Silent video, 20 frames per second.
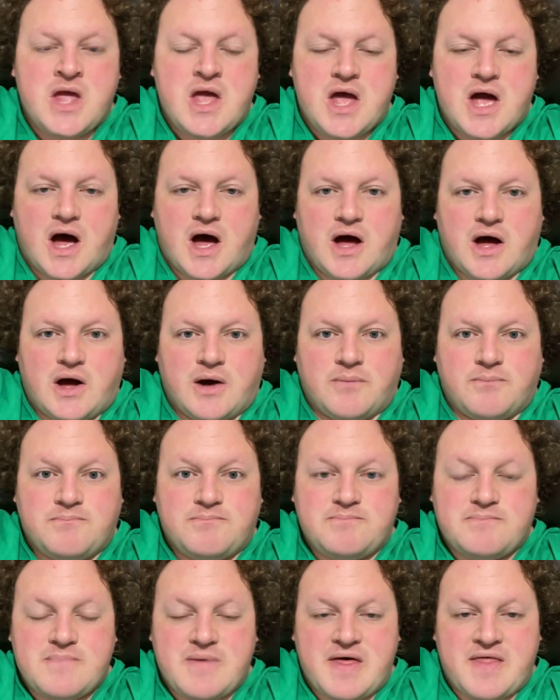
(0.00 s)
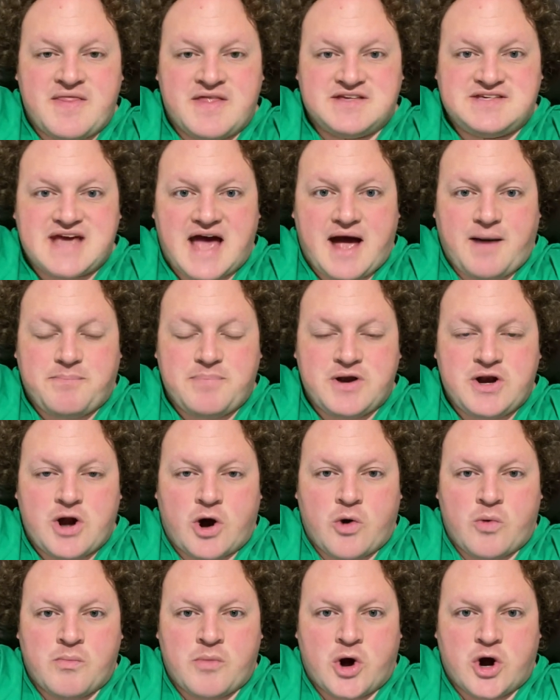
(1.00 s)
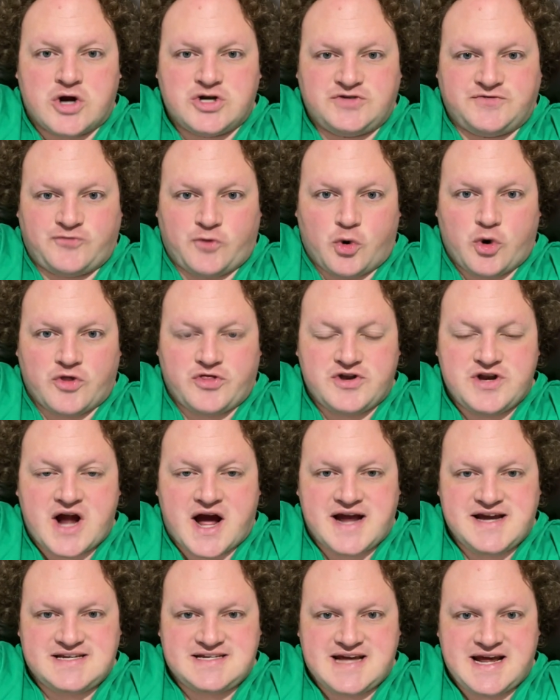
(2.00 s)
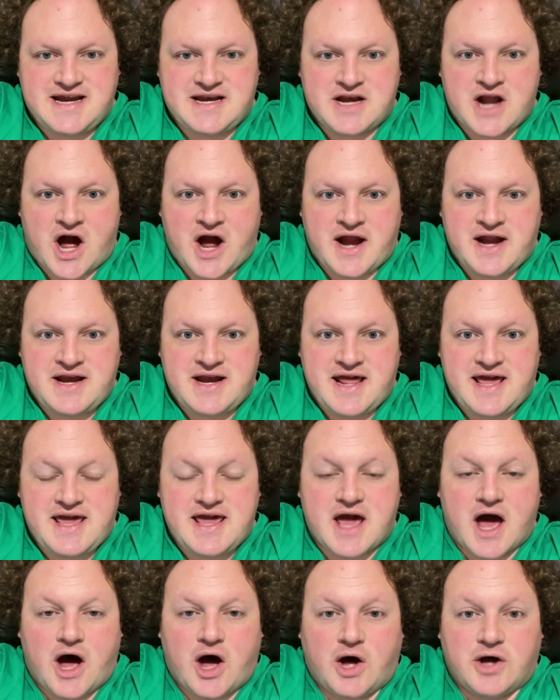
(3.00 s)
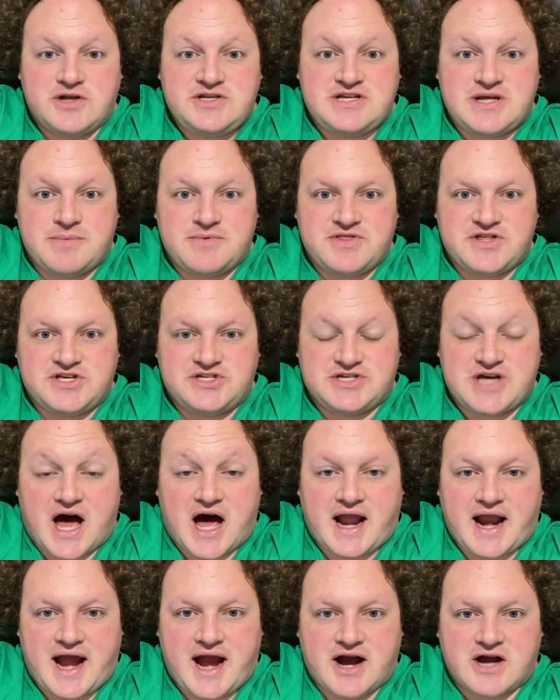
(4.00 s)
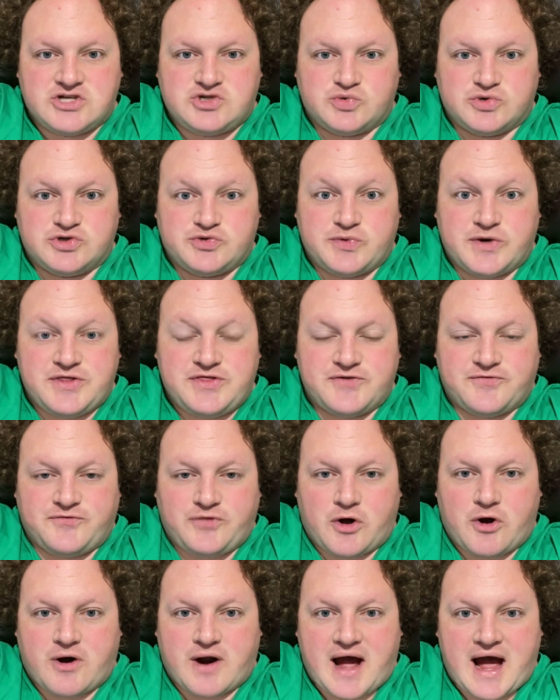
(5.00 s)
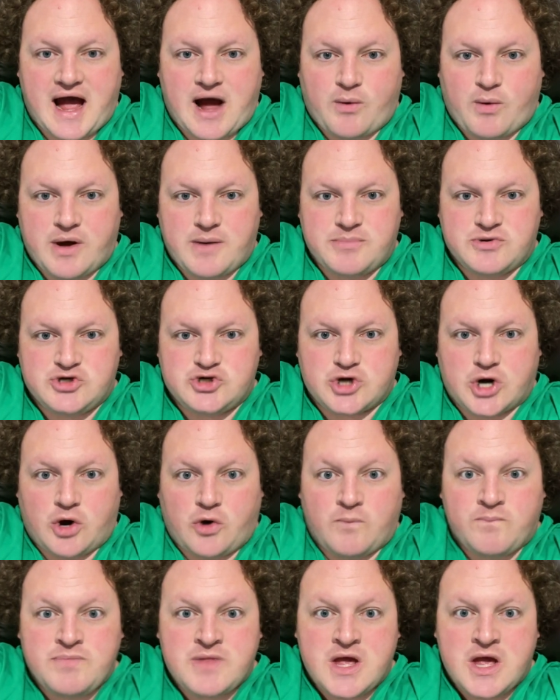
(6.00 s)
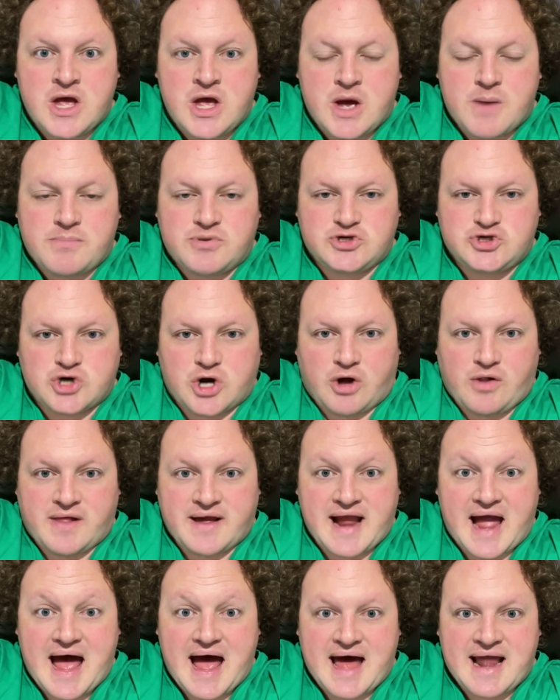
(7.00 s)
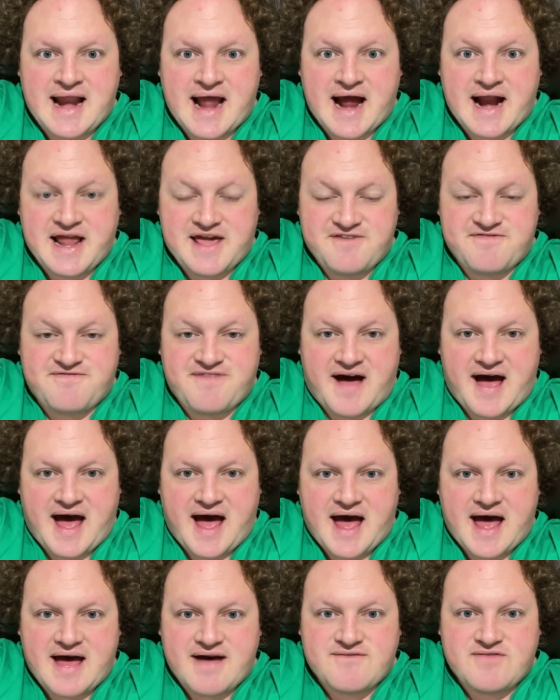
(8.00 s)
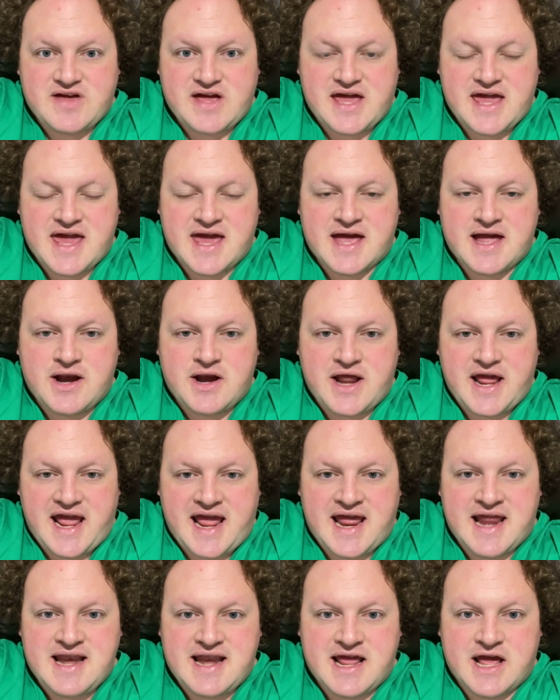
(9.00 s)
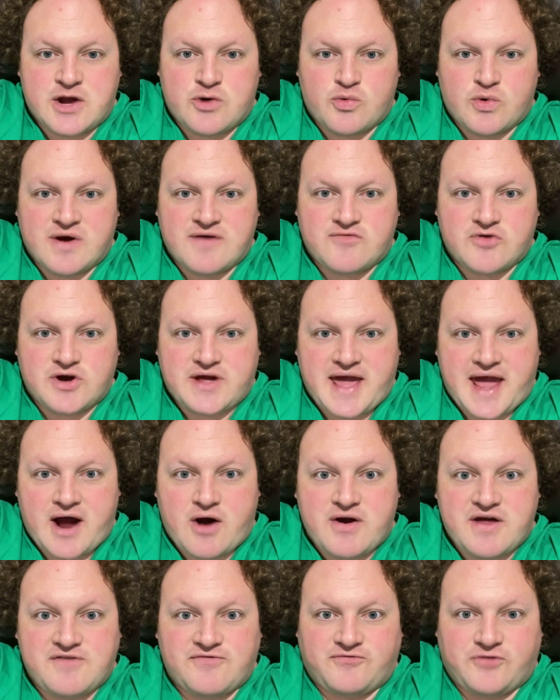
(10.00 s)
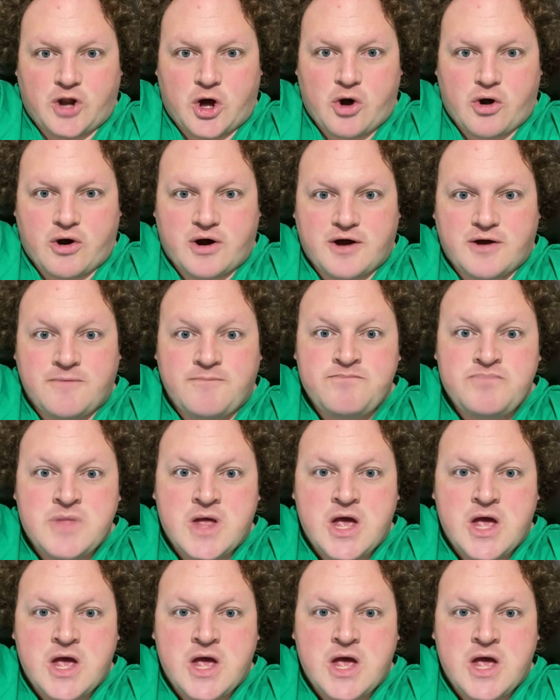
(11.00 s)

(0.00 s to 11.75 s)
And this happened on March 4th, 1990. Timothy Scott Harris was with the Florida Highway Patrol, patrolling I-95 in Indian River County, Florida.